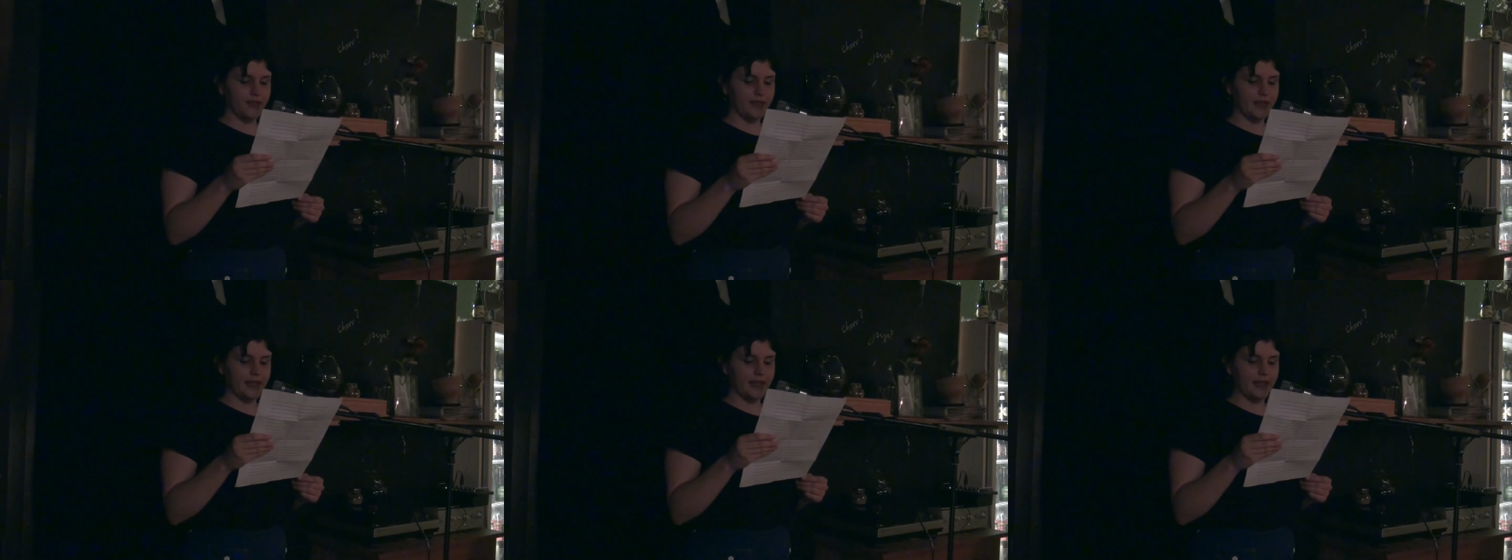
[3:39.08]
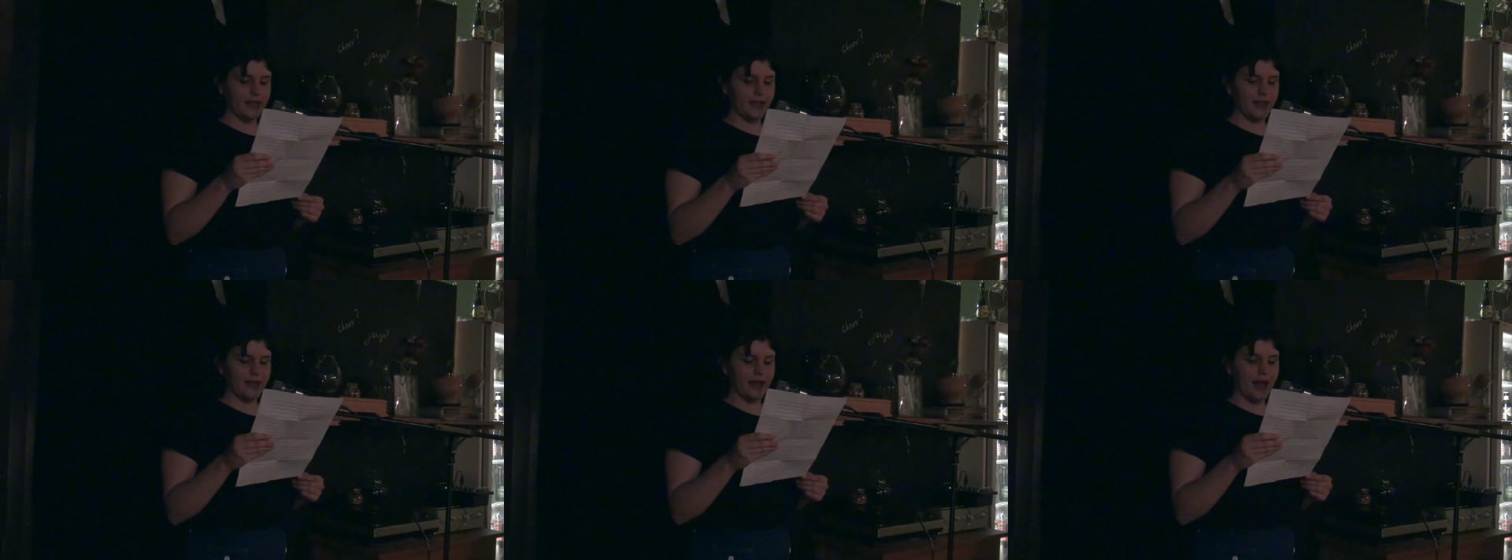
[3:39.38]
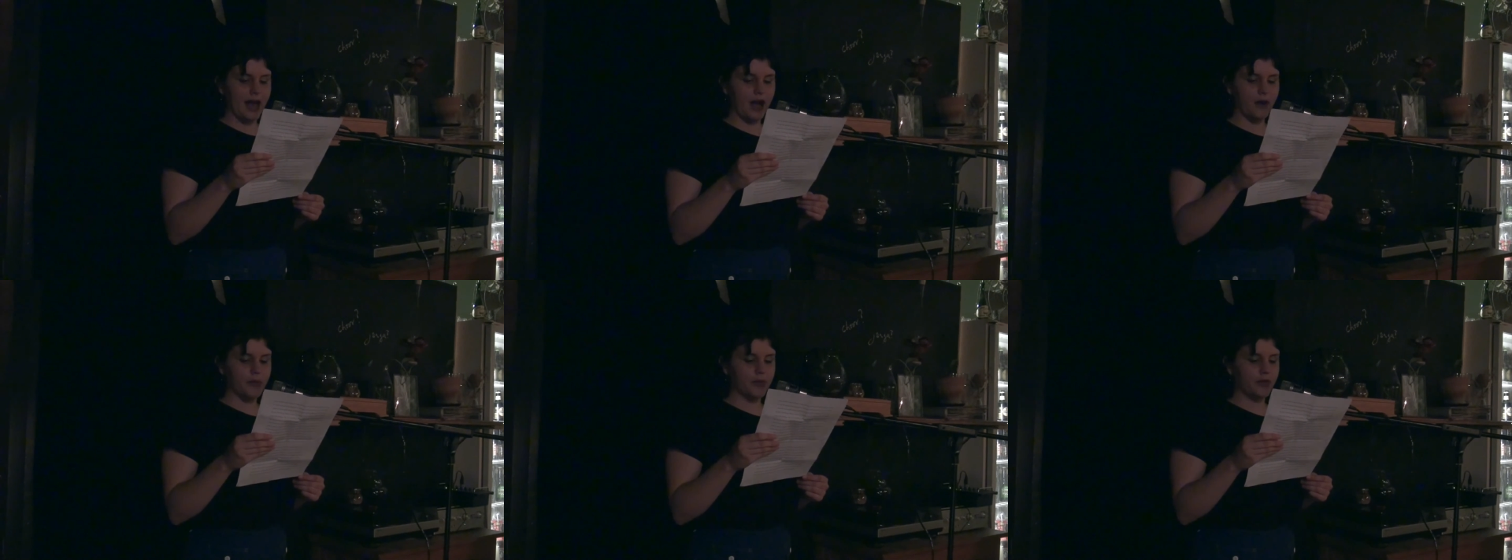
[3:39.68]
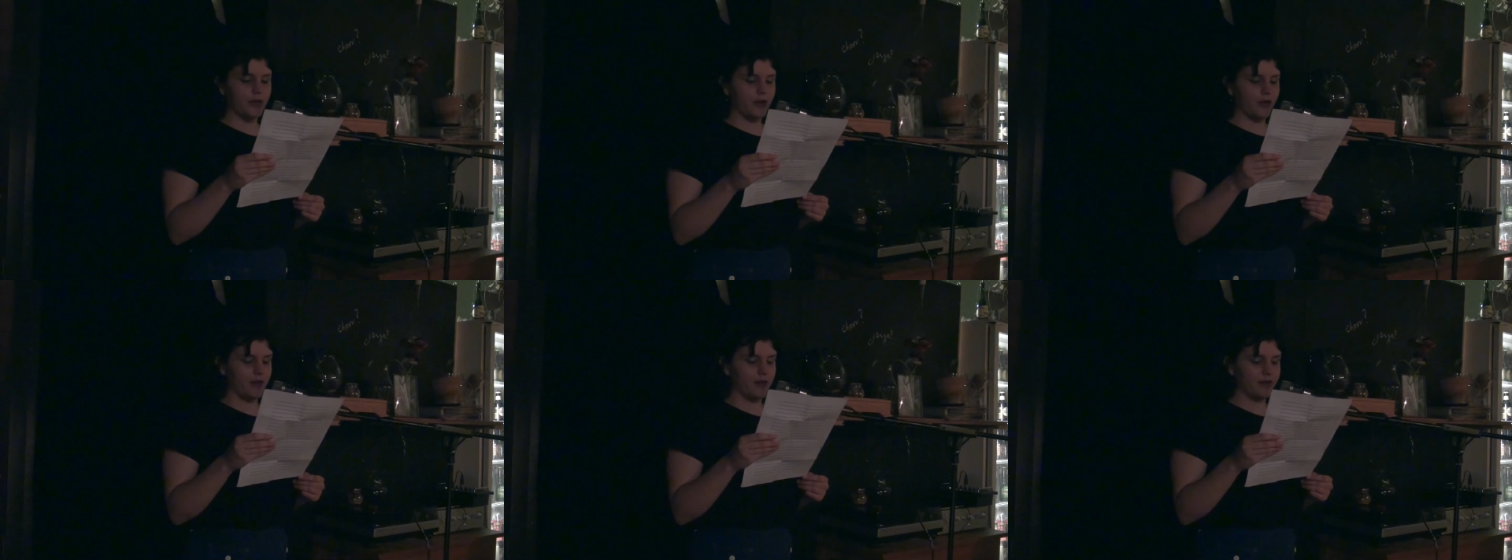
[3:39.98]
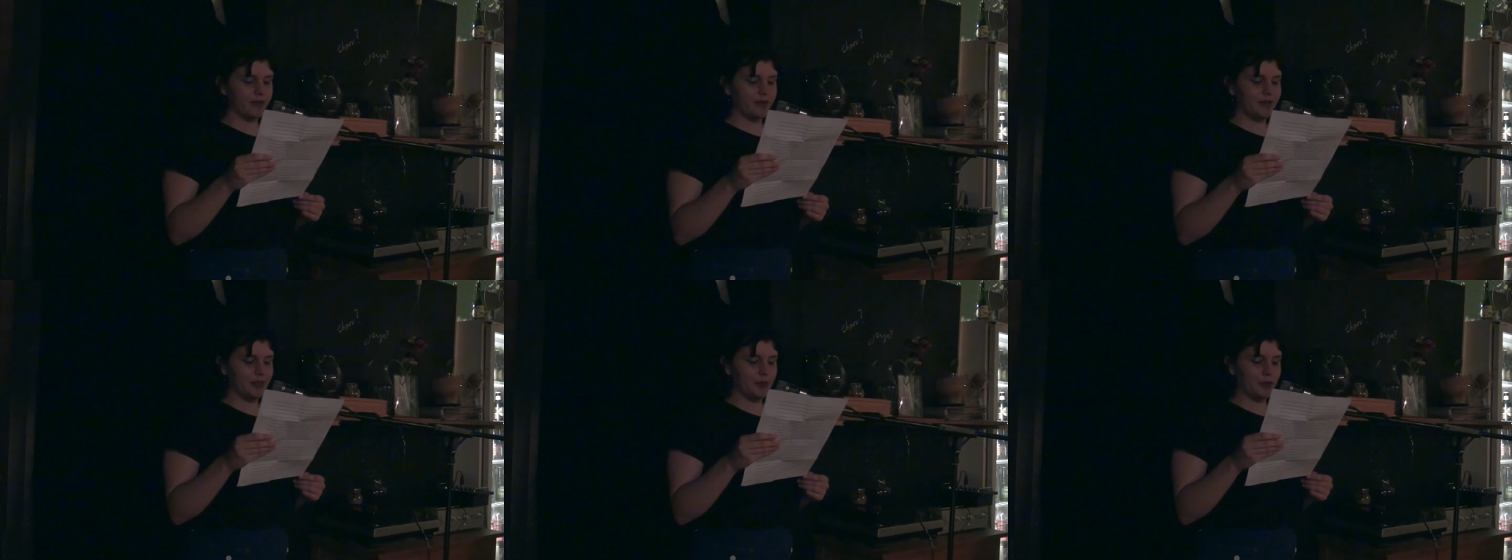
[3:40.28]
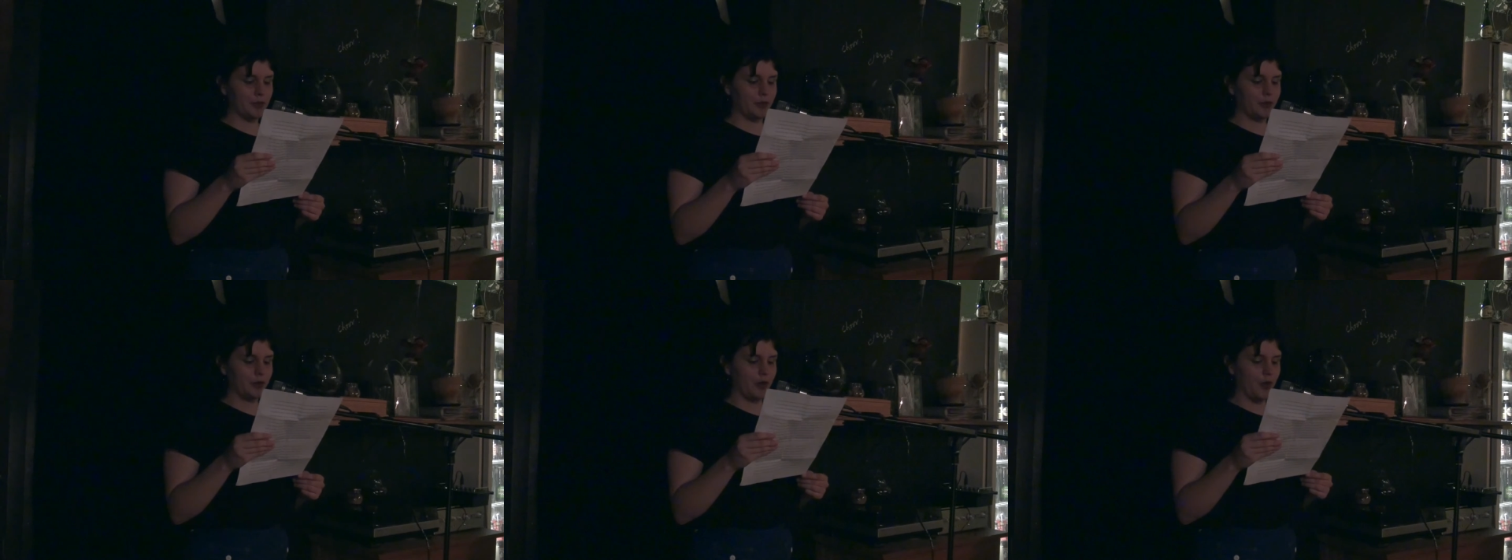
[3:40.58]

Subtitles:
thinking, how on earth did all